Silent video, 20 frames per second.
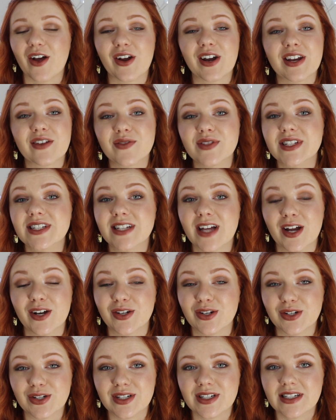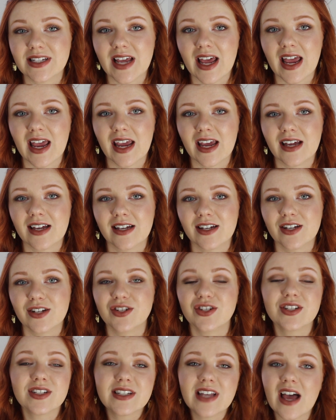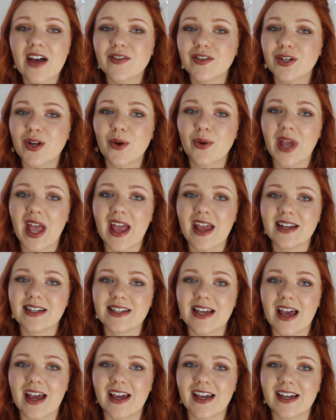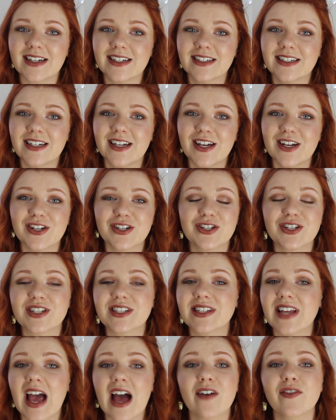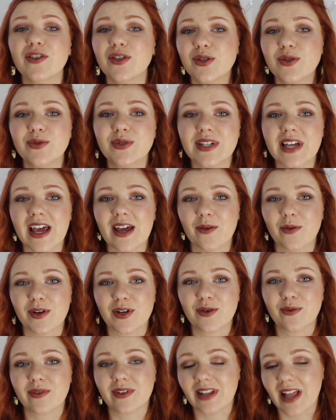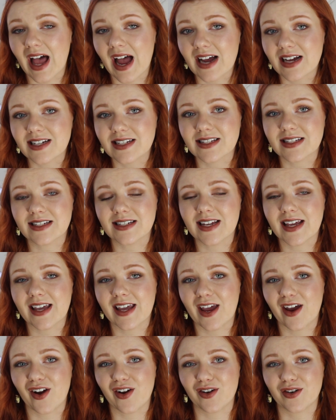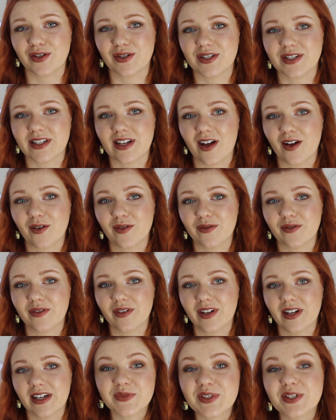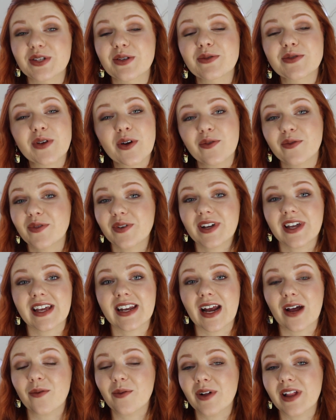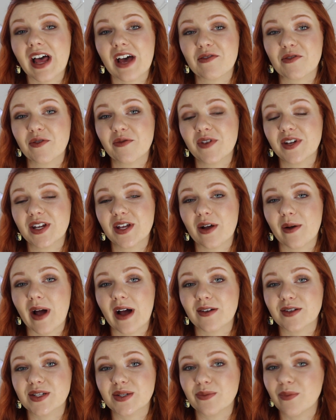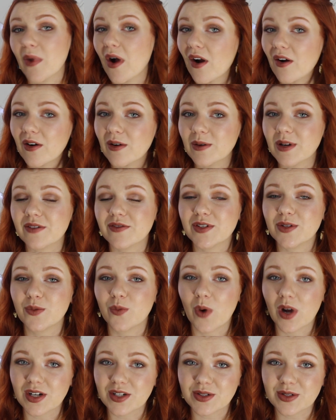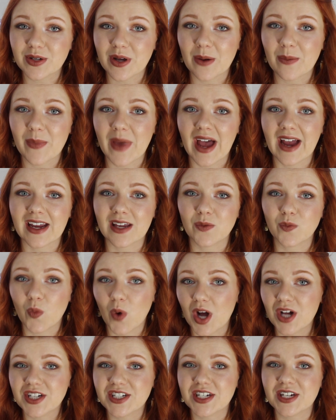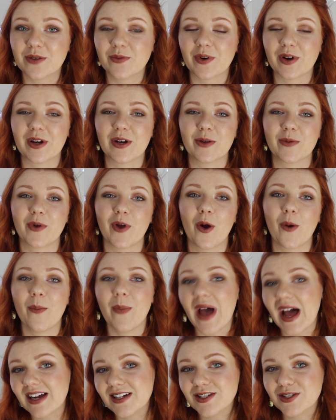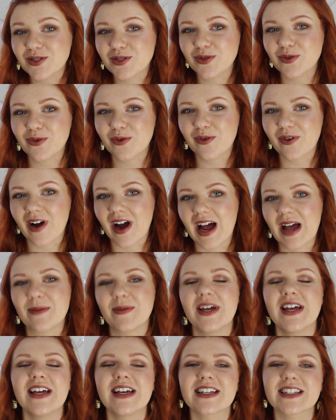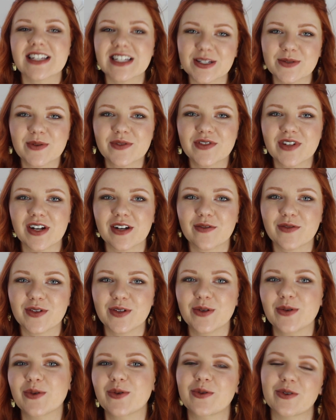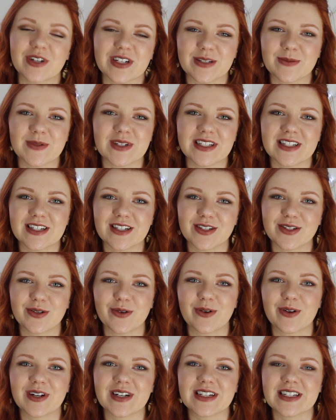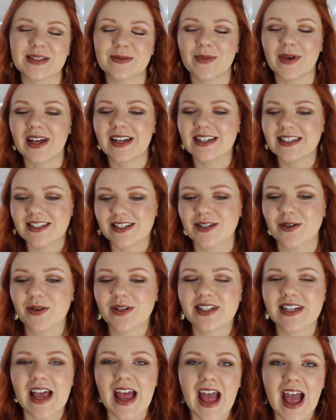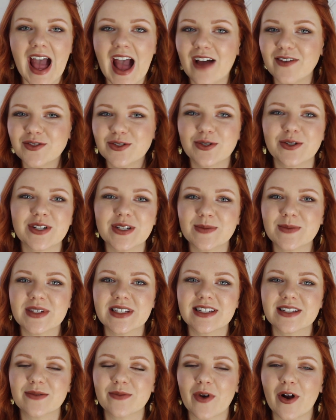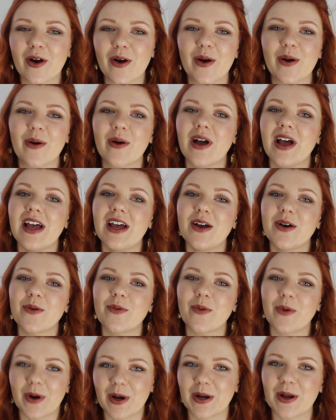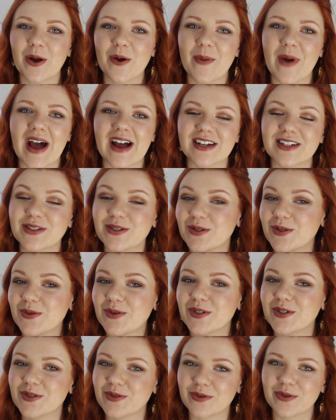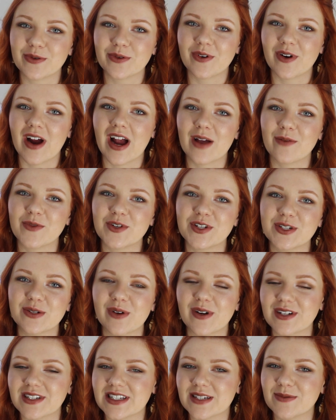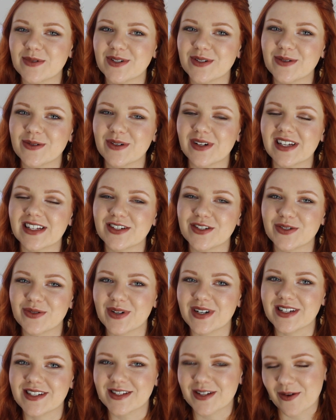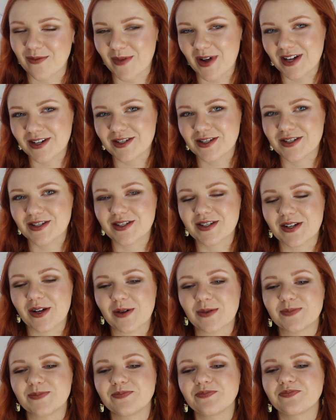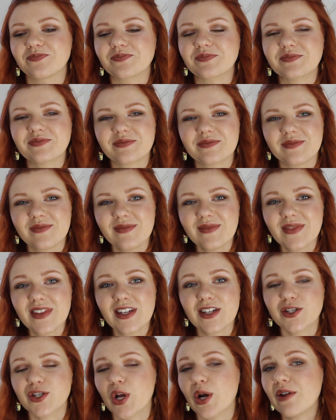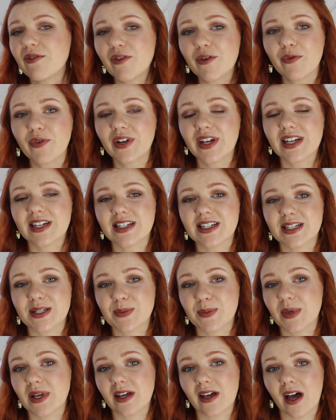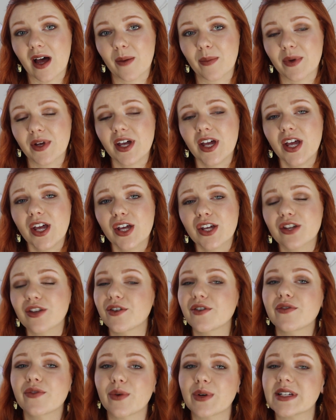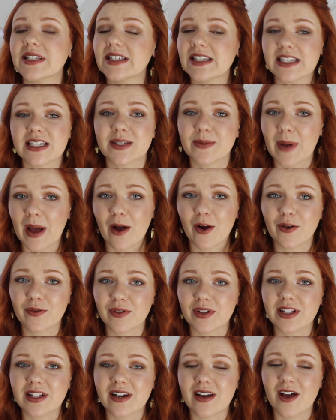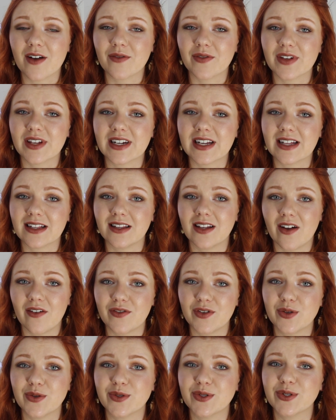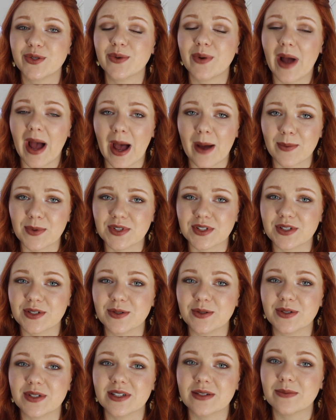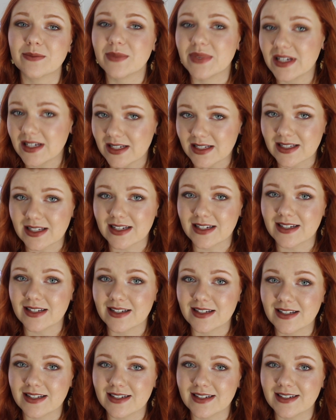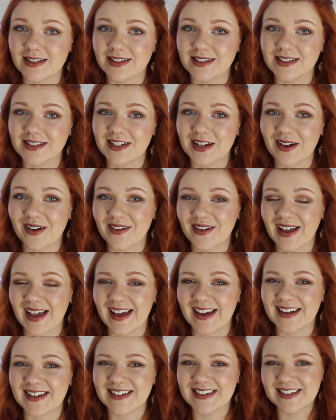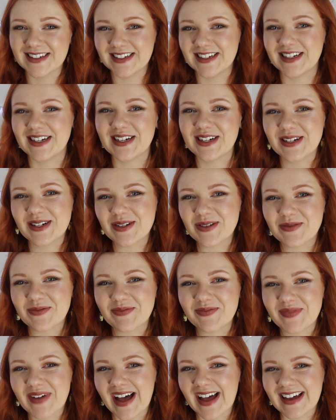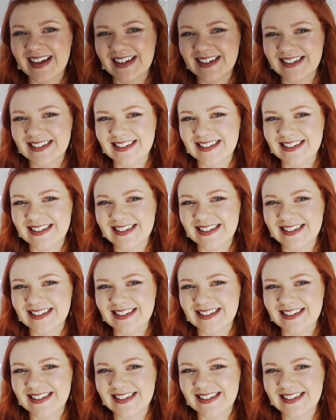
And if it's not a good day, just have an okay day. Just have a you day where you relax and take care of yourself. So don't forget, I will have a video out tomorrow if you want to come back and watch it. We're going to go back to true crime since we've done a few Christmassy stories. So it's after Christmas tomorrow. We're going to go back to true crime, which you all seem to enjoy so much. So don't ever forget to speak up. Your voice is powerful enough, and I love you to absolute pieces. Okay, bye.